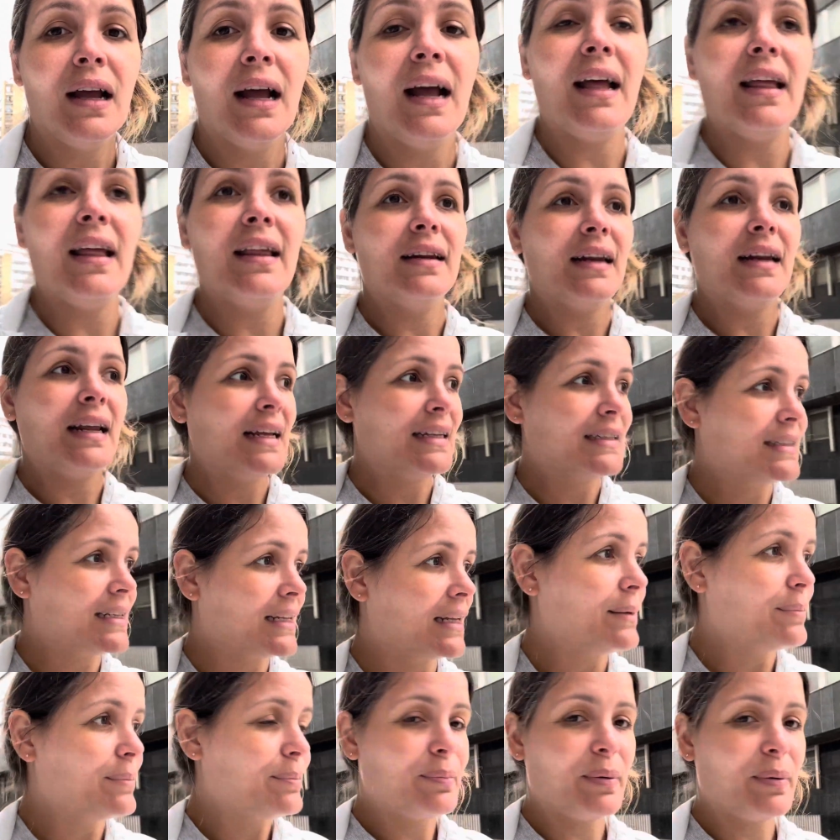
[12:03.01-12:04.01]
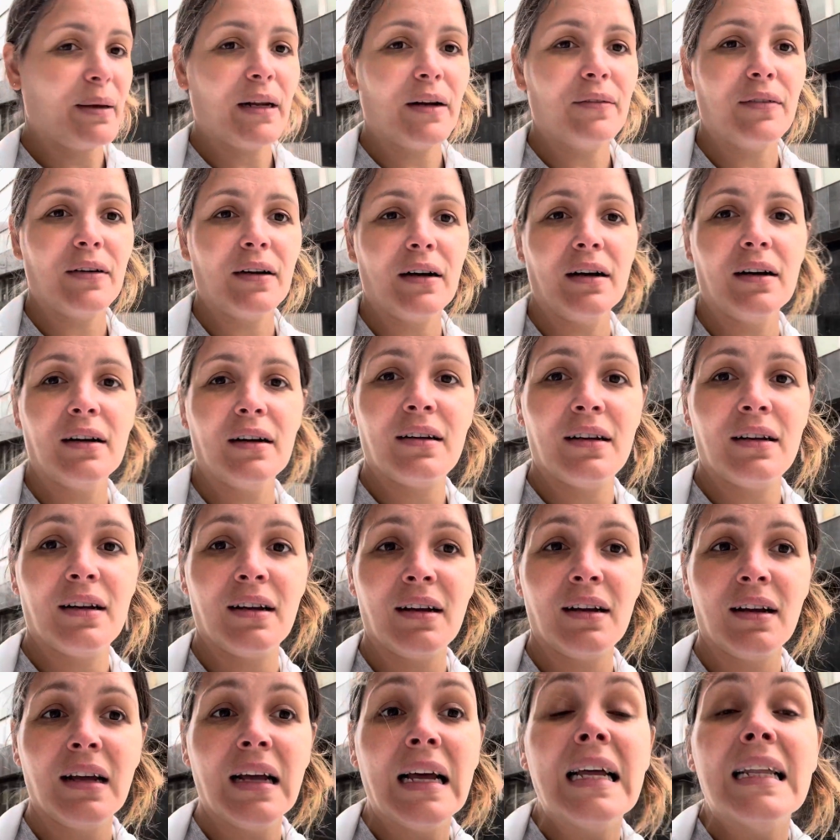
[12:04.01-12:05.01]
And it's a bit of a,
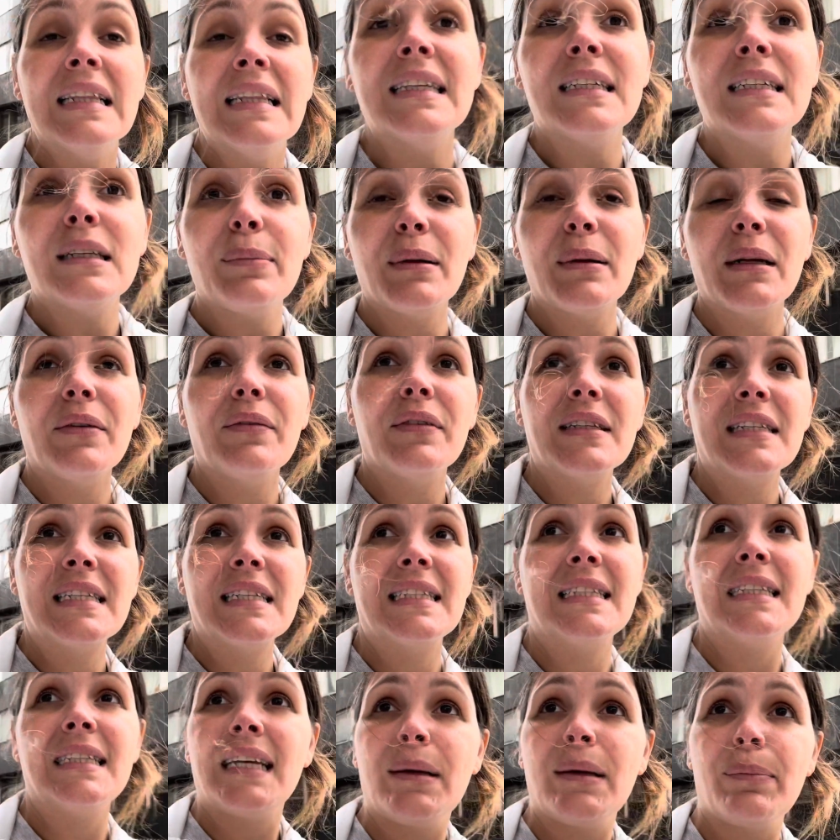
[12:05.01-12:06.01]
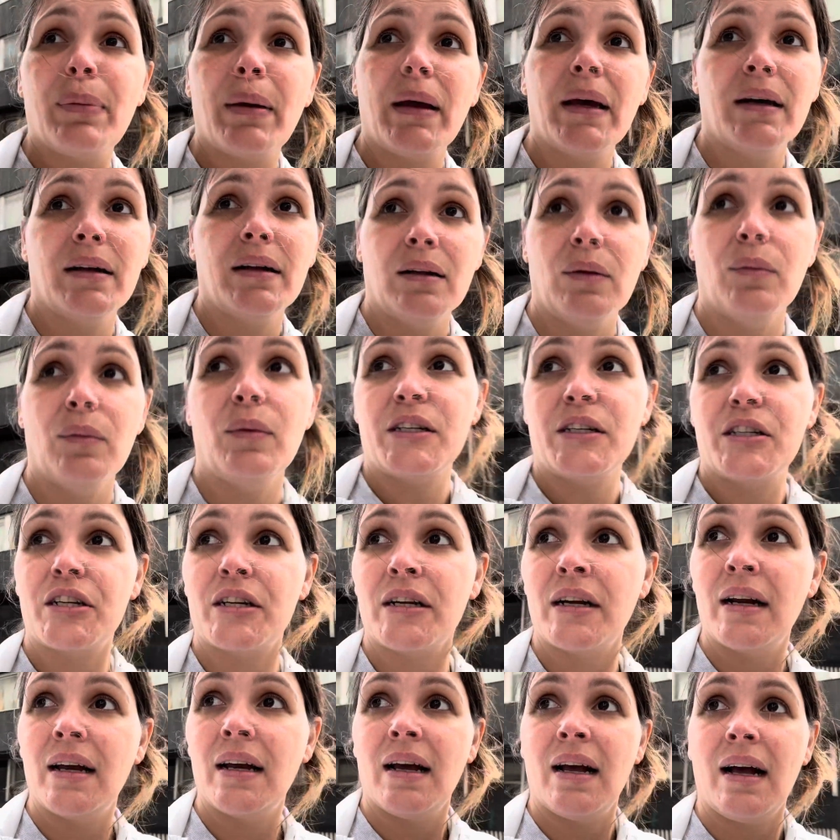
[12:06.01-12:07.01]
little bit of a steep hill, which
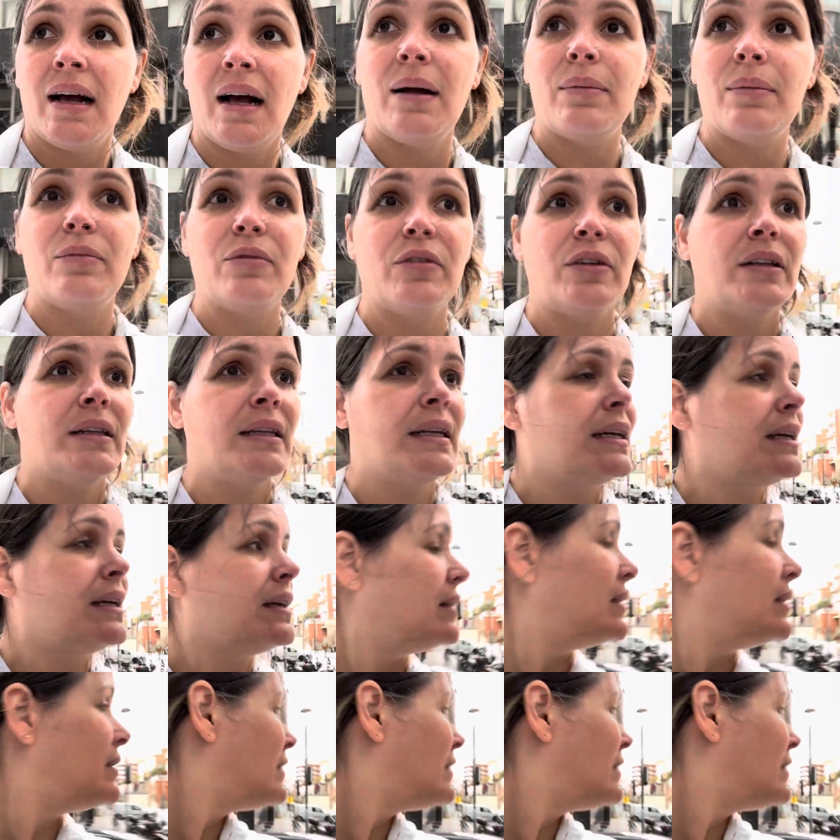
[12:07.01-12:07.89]
I'm really